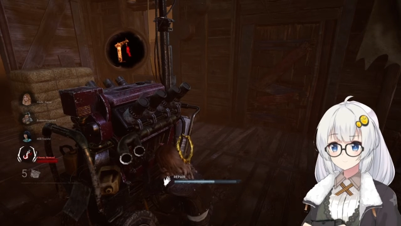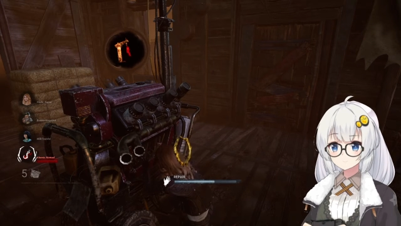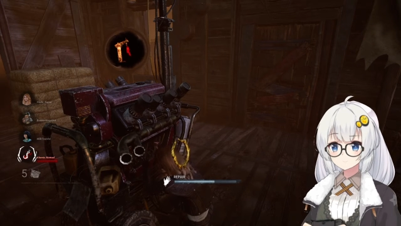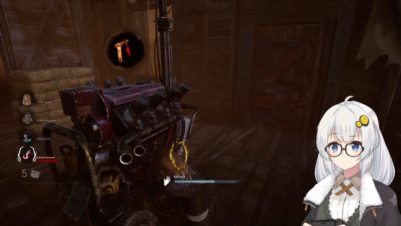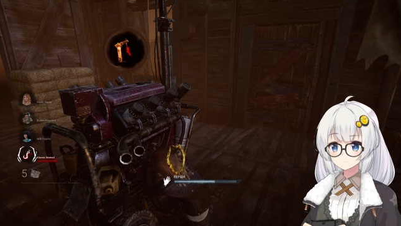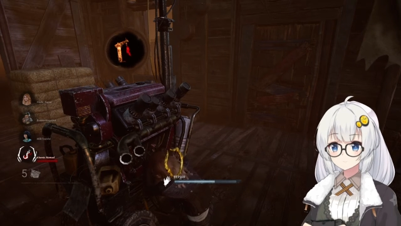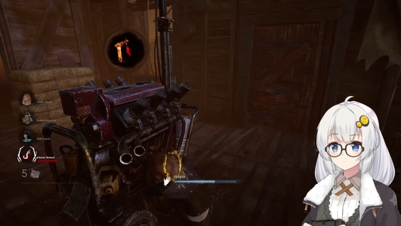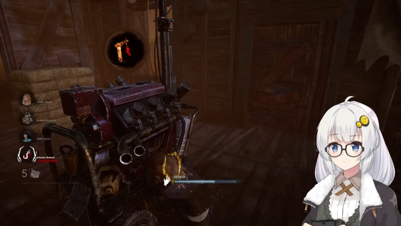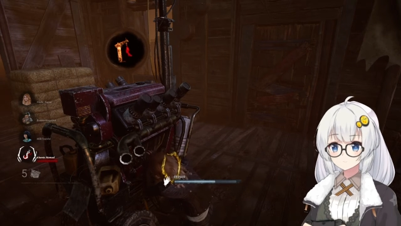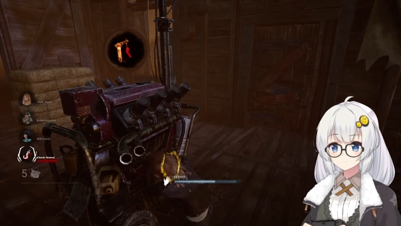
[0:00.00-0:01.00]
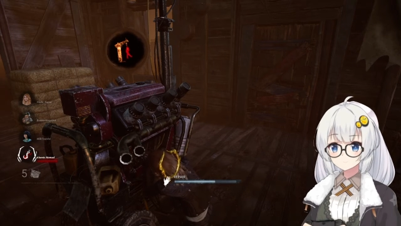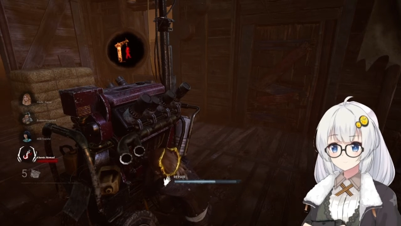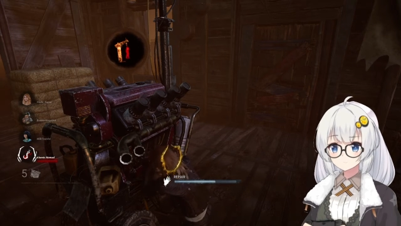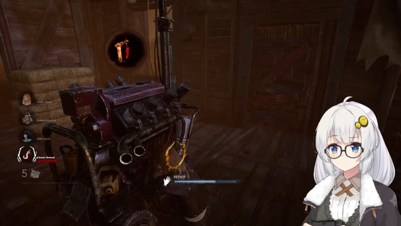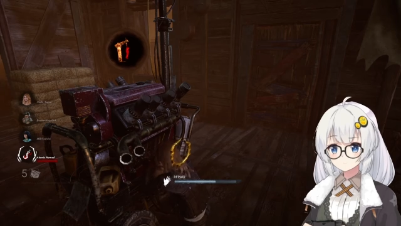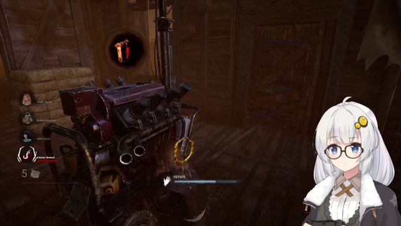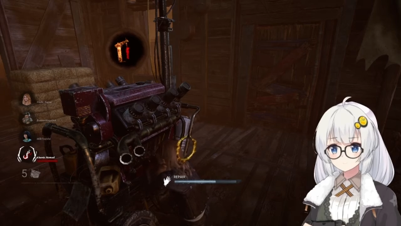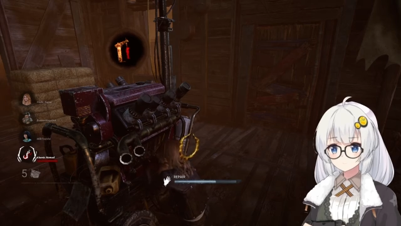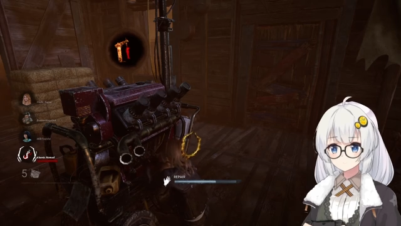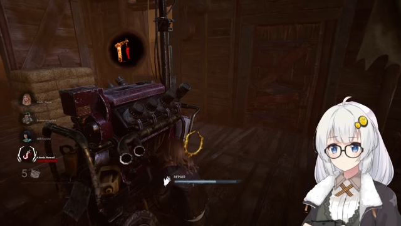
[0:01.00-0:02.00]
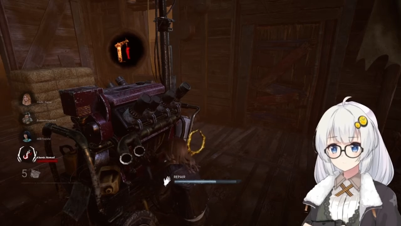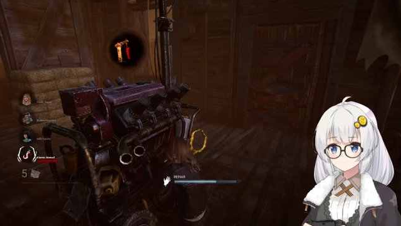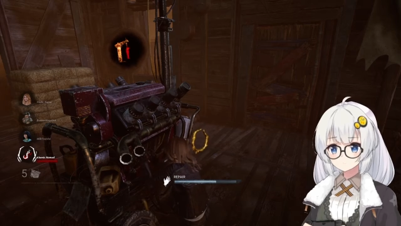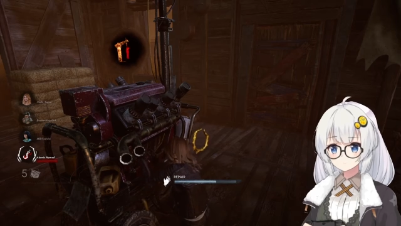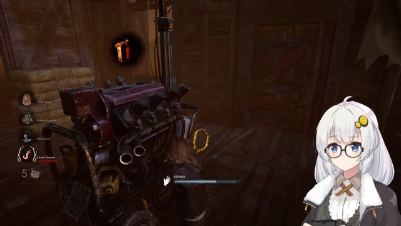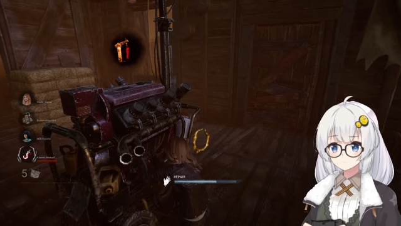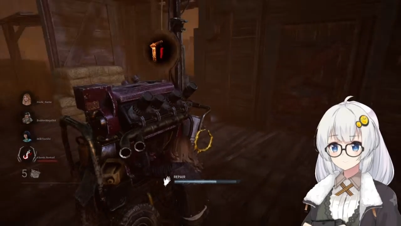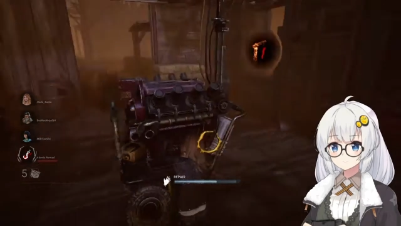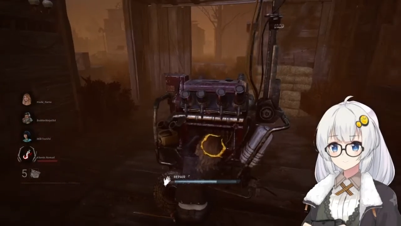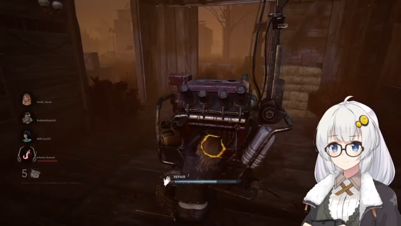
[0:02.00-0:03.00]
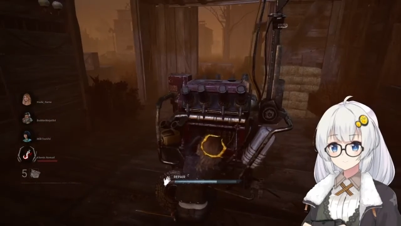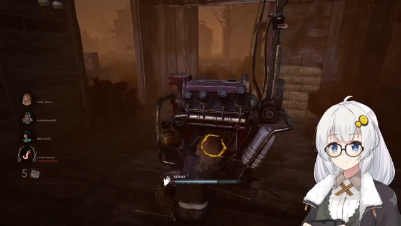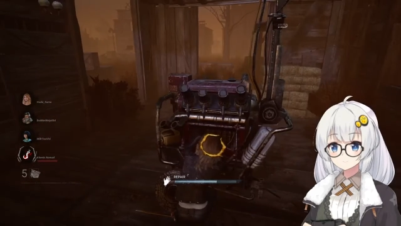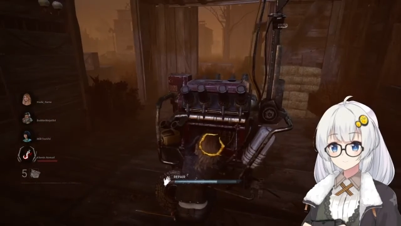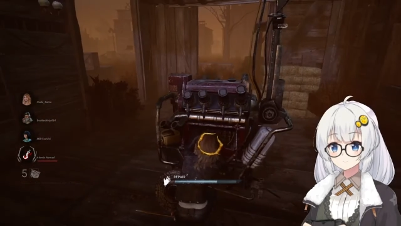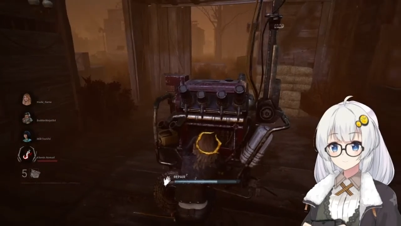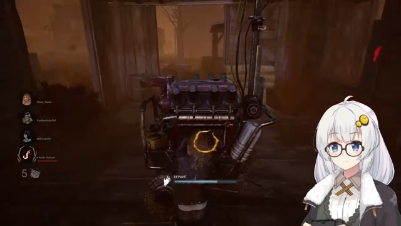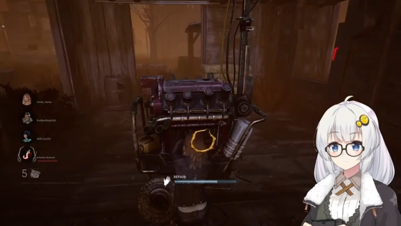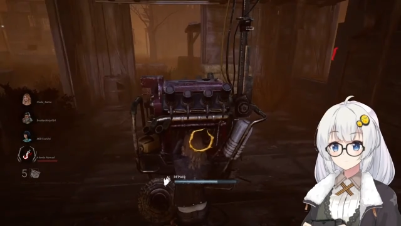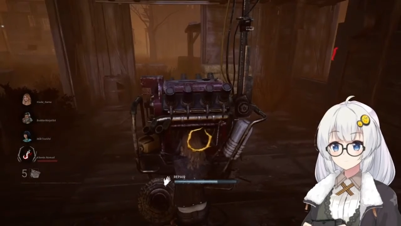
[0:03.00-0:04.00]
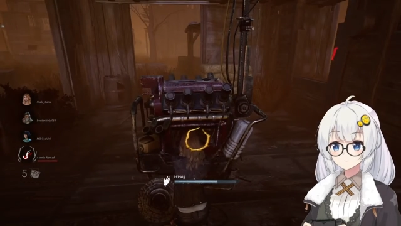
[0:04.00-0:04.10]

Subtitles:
Nobody's mouth can be seen.